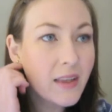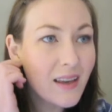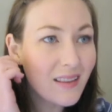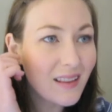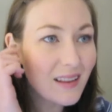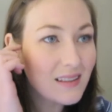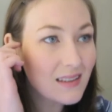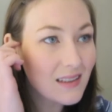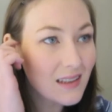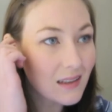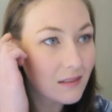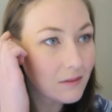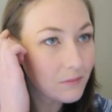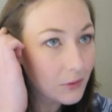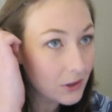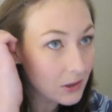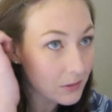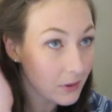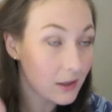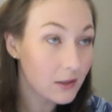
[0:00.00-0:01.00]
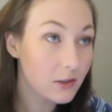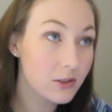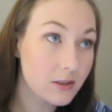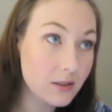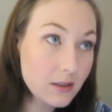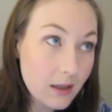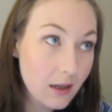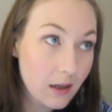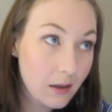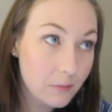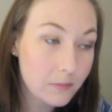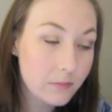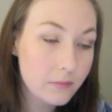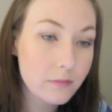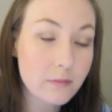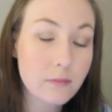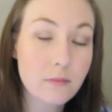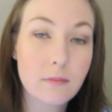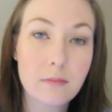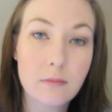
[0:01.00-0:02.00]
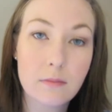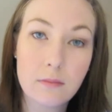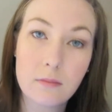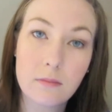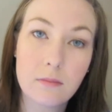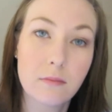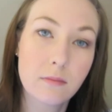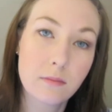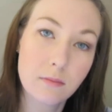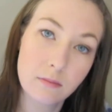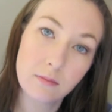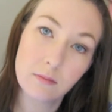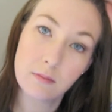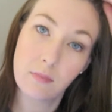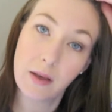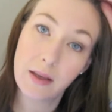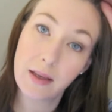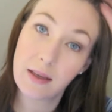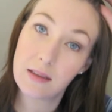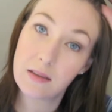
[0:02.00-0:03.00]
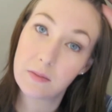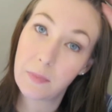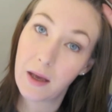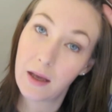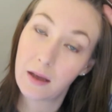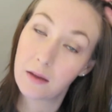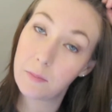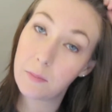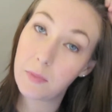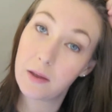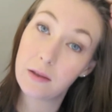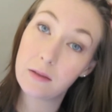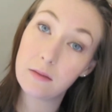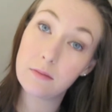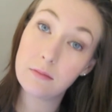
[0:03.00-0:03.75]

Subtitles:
Yeah, that's it, pretty much. My hair's back, but